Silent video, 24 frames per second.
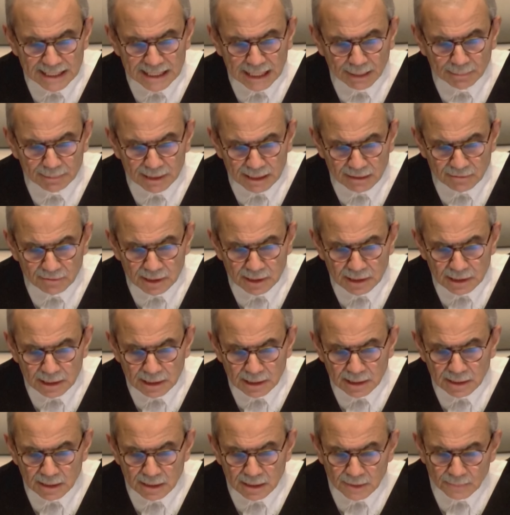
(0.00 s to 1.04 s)
Many
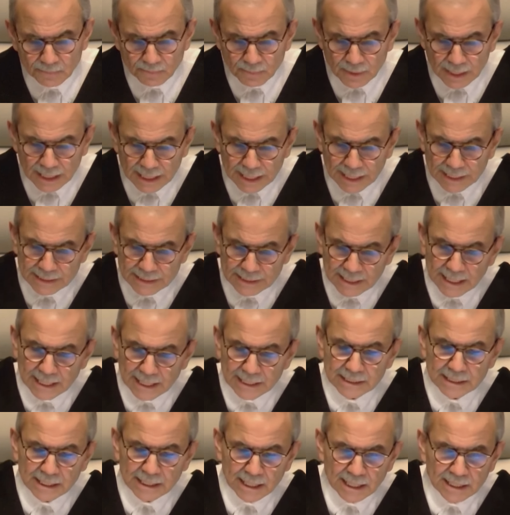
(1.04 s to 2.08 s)
countries say they respect
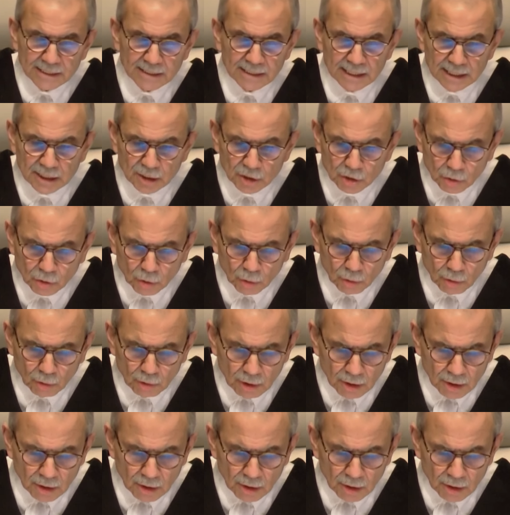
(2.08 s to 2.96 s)
international law.